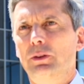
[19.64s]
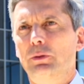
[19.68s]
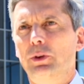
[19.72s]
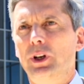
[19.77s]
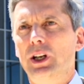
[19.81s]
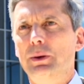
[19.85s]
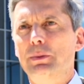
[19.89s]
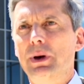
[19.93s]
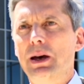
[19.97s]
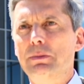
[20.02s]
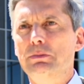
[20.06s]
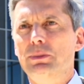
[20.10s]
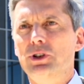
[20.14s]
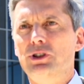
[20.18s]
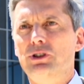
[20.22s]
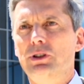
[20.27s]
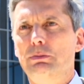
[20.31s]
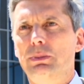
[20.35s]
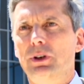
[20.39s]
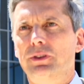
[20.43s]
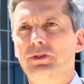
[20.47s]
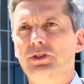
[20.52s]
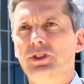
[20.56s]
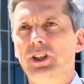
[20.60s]
with a
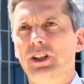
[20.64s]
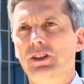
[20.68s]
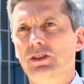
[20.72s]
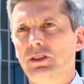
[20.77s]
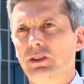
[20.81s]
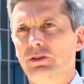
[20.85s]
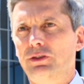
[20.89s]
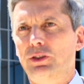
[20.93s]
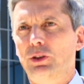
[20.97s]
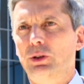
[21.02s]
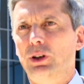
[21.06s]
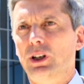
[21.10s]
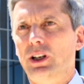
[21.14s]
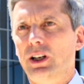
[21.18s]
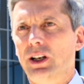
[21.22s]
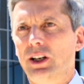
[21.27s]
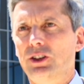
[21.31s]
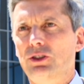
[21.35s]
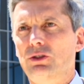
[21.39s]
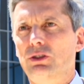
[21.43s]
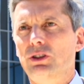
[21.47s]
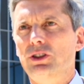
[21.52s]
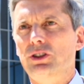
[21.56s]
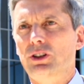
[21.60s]
membership of 64
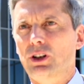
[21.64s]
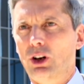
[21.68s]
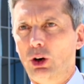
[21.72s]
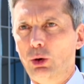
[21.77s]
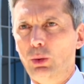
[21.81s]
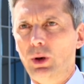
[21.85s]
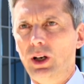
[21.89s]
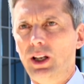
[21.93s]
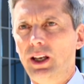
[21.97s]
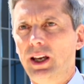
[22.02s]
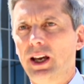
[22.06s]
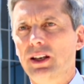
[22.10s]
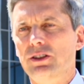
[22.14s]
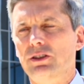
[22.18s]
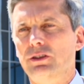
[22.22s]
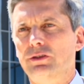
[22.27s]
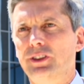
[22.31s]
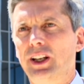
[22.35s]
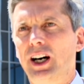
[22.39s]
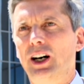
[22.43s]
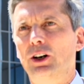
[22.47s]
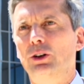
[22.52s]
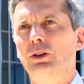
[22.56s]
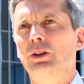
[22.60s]
countries globally as
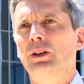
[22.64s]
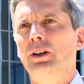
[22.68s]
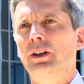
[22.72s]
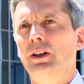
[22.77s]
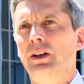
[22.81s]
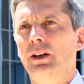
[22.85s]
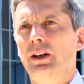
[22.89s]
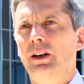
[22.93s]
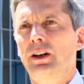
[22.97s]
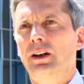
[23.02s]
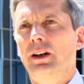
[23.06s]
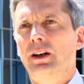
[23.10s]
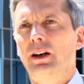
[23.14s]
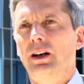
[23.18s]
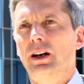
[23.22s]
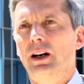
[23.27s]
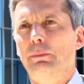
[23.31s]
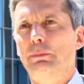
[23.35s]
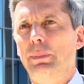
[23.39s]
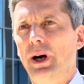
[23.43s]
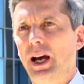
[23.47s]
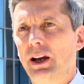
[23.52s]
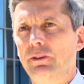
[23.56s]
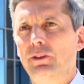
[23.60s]
of now.
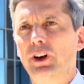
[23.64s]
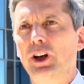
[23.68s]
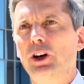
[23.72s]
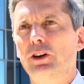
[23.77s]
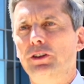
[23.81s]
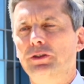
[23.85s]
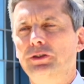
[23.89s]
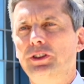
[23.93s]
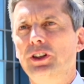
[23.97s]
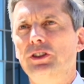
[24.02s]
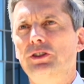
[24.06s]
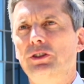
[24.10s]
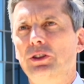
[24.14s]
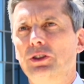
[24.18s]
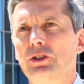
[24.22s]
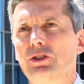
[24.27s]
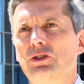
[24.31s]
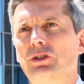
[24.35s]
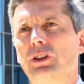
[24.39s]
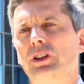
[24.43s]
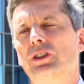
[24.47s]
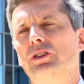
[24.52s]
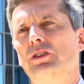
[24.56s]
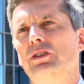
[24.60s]
By way of this
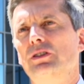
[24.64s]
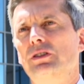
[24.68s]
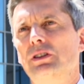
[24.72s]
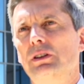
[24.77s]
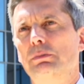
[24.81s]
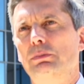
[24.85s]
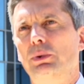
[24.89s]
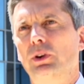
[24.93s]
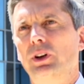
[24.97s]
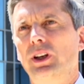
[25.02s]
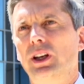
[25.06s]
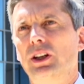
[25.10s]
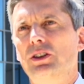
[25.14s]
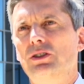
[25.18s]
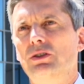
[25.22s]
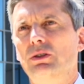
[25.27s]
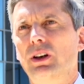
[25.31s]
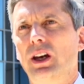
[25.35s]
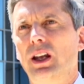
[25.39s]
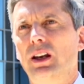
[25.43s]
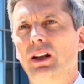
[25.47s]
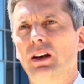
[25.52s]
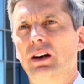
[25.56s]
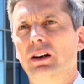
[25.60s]
constituency, bringing
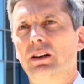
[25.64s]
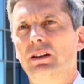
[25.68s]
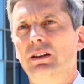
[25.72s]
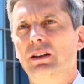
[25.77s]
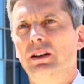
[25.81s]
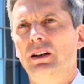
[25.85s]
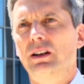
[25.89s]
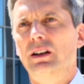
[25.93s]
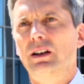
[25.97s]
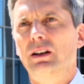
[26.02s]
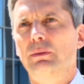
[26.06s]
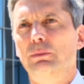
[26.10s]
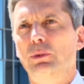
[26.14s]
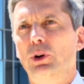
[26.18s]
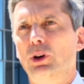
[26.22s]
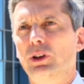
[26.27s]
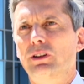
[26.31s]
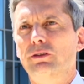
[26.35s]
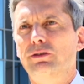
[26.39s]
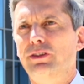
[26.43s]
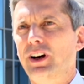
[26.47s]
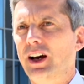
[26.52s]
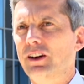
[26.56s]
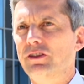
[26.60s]
together
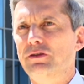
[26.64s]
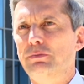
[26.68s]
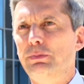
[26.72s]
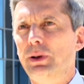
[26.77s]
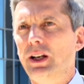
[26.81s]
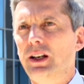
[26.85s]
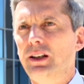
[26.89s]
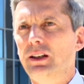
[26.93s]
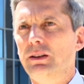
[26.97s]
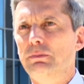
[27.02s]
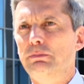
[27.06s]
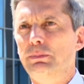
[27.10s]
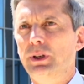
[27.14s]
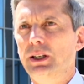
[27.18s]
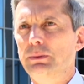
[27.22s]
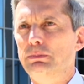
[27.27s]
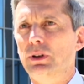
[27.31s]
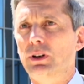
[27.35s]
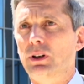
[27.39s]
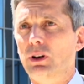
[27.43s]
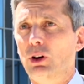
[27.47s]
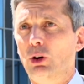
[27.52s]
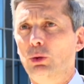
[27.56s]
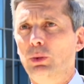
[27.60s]
more than 5 billion
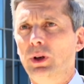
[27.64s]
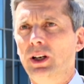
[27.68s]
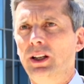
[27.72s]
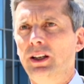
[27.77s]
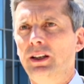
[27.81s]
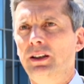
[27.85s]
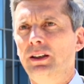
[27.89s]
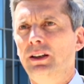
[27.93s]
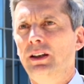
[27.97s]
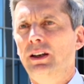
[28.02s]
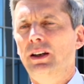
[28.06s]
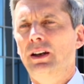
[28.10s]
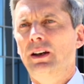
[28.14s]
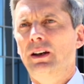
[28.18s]
people globally.